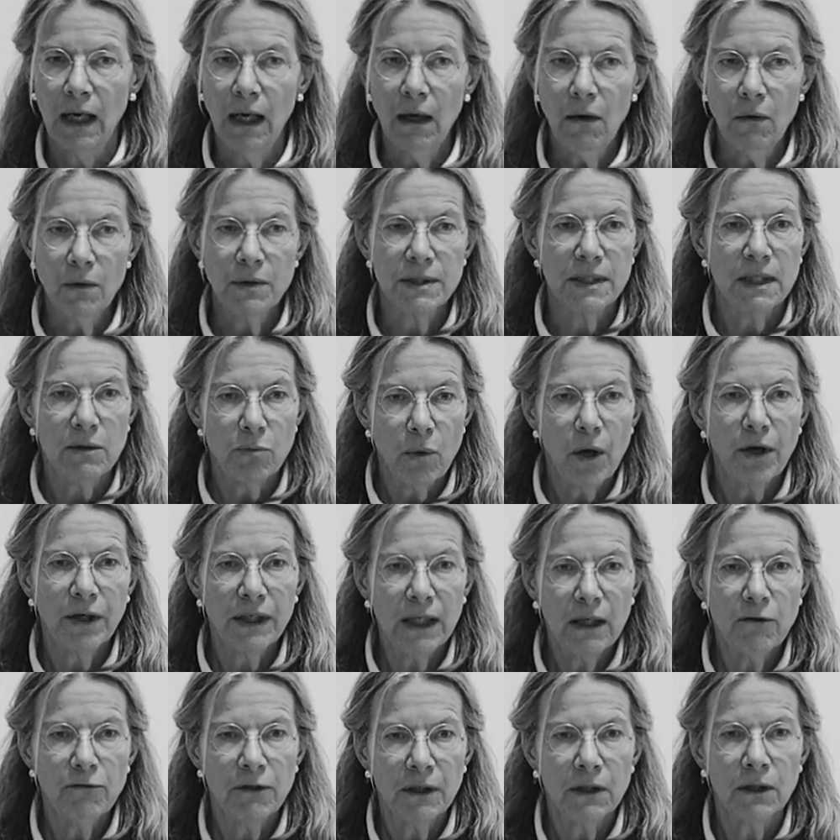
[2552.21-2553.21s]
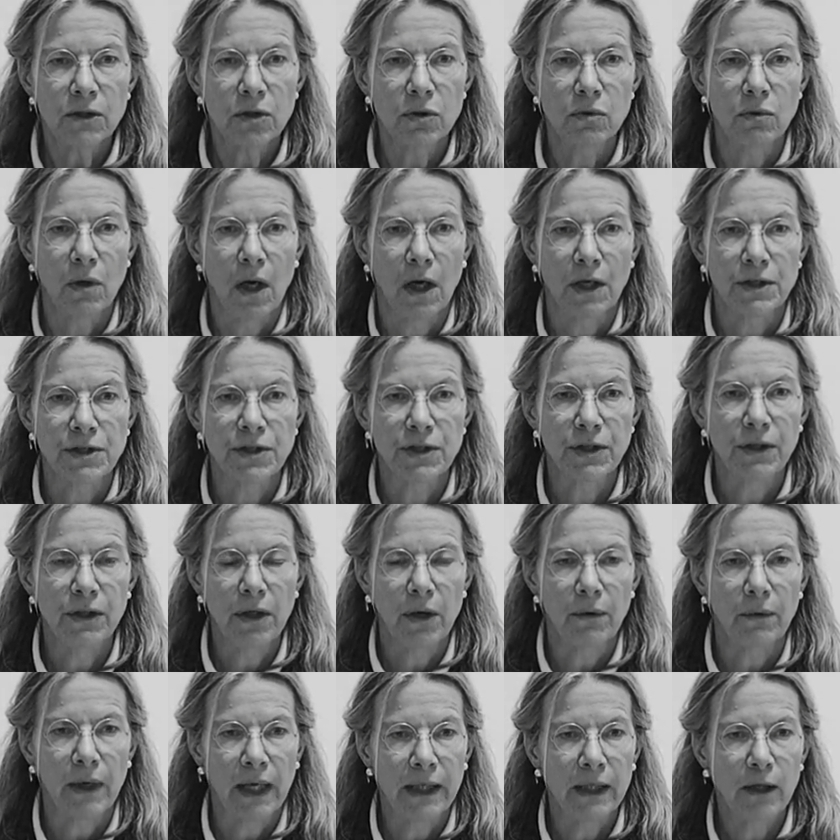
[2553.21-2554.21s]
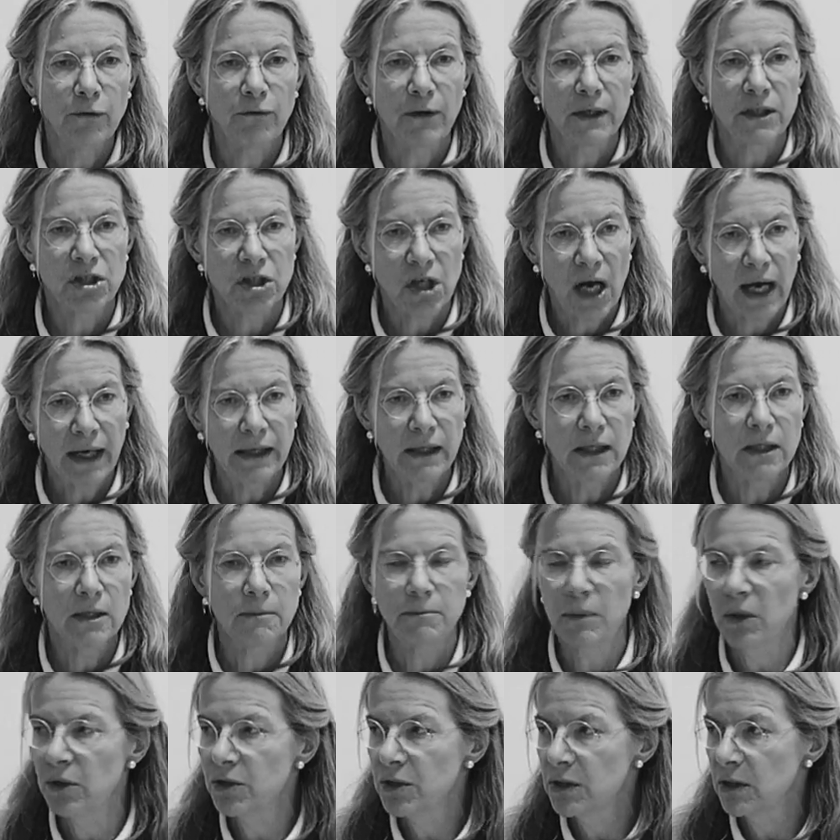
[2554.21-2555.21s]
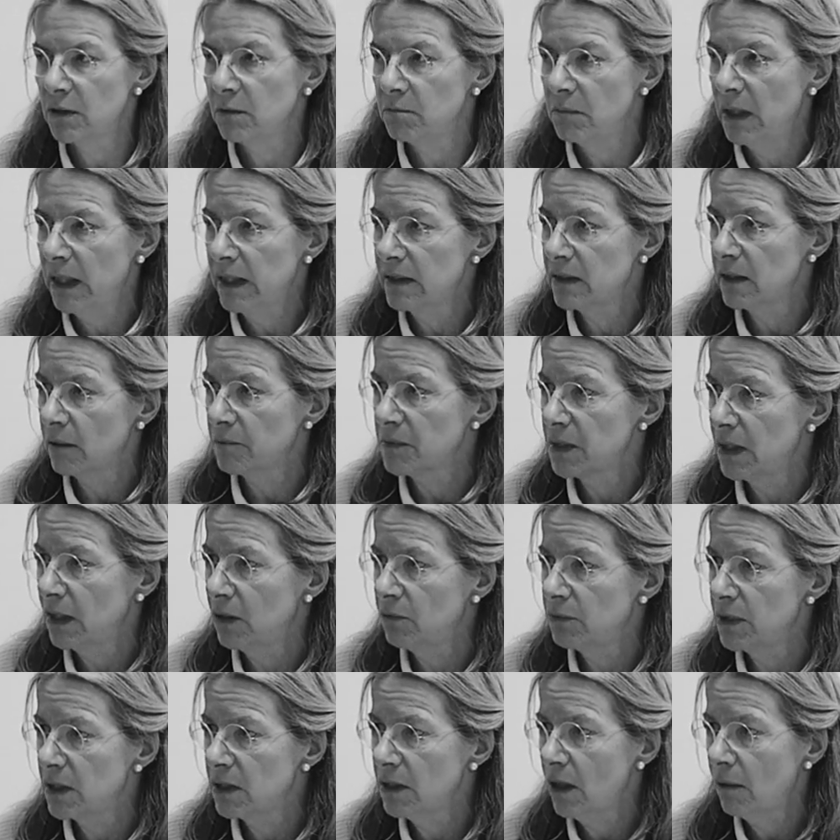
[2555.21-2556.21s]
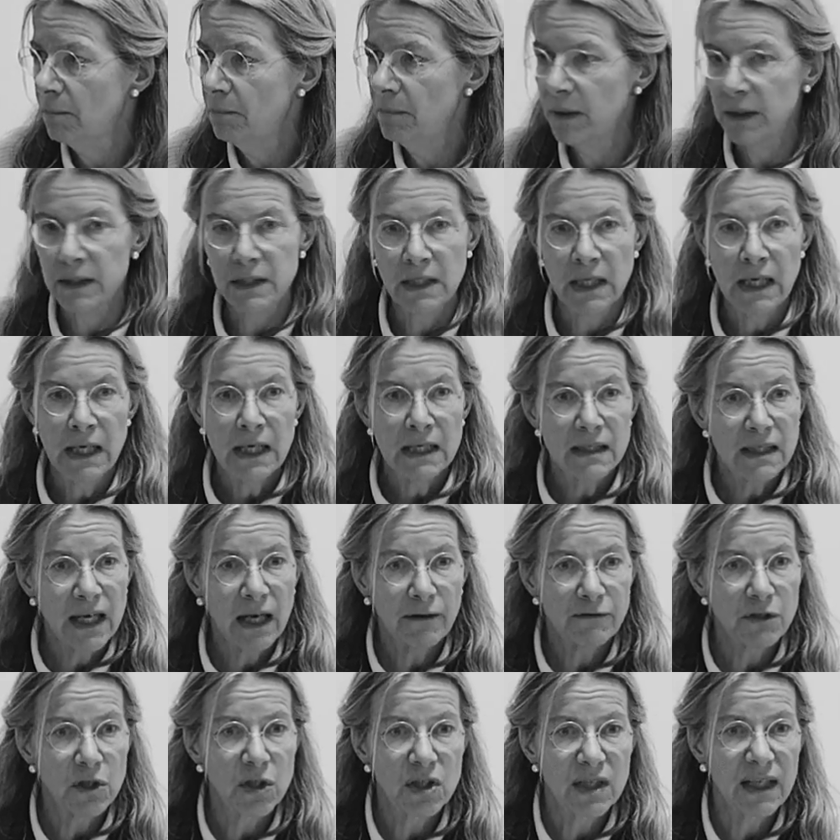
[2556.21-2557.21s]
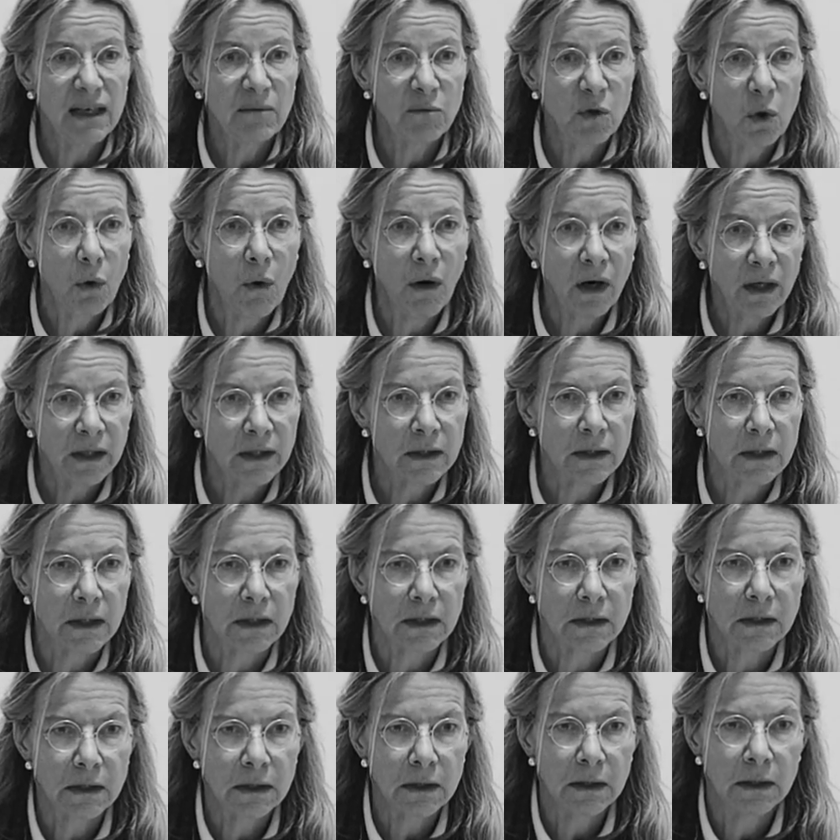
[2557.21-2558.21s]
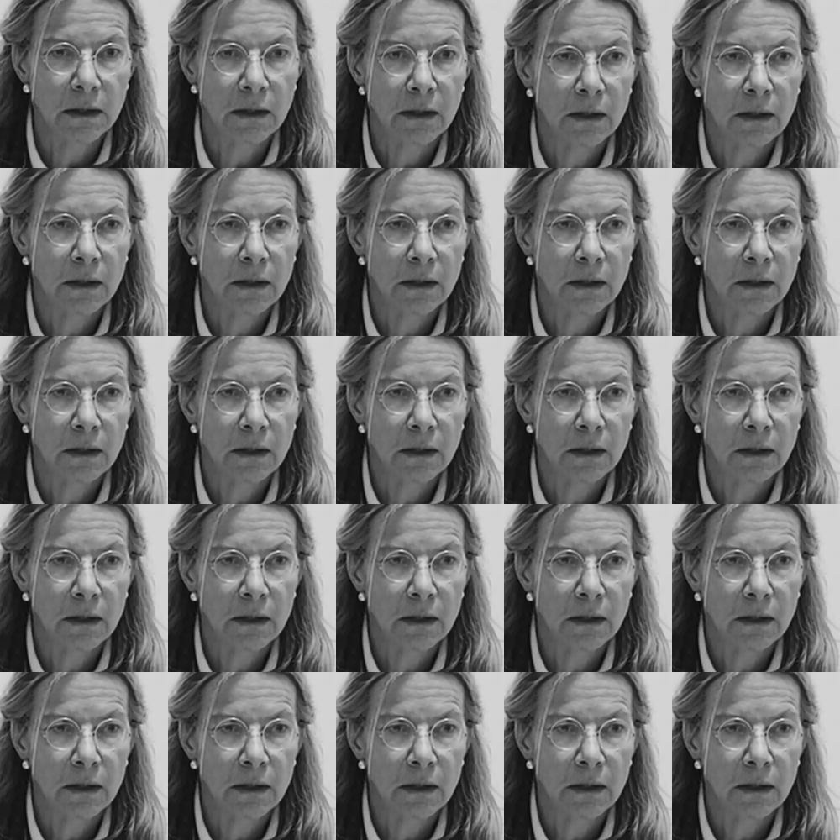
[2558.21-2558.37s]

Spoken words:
oh, they were given to us, and if a Chinese person makes something with numbers, they have the same qualities,